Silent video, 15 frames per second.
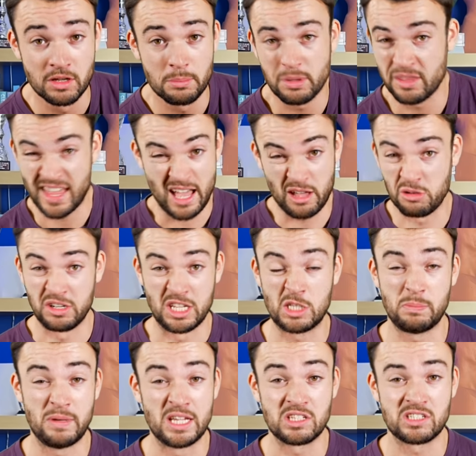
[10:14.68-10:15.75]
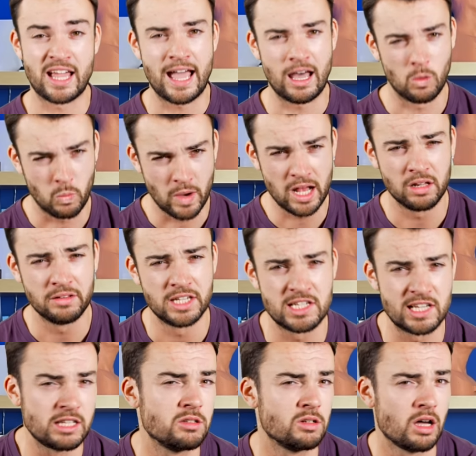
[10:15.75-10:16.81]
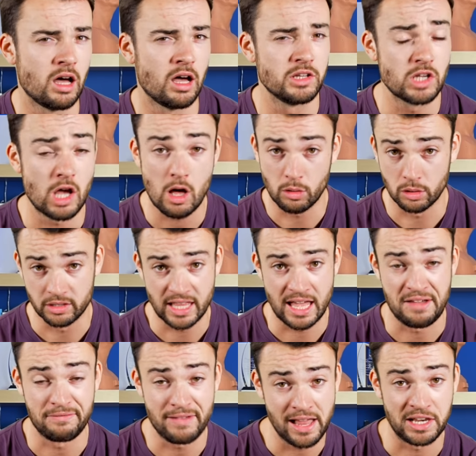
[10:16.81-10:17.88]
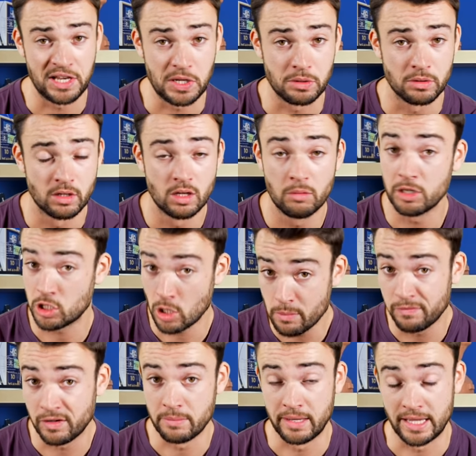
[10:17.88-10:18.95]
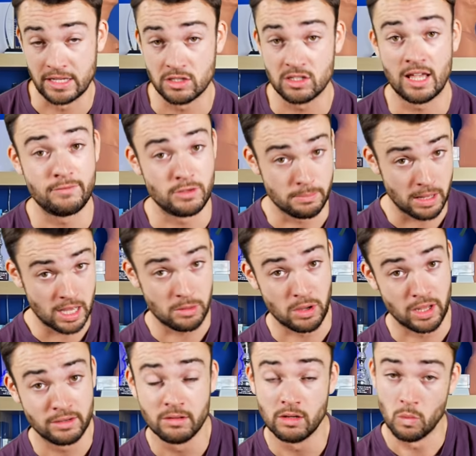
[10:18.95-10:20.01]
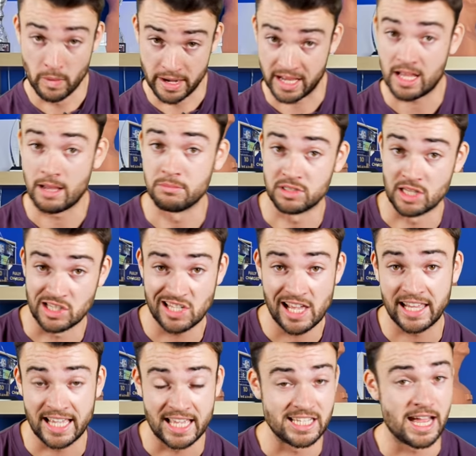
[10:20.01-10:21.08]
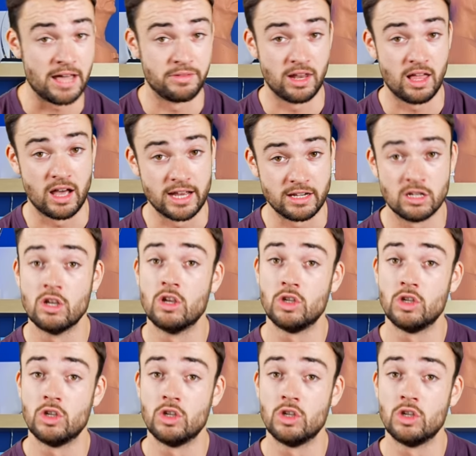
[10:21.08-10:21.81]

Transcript: but that only speaks to how well these little cars hold their value, which hopefully means if you buy one, when it comes to selling it down the line,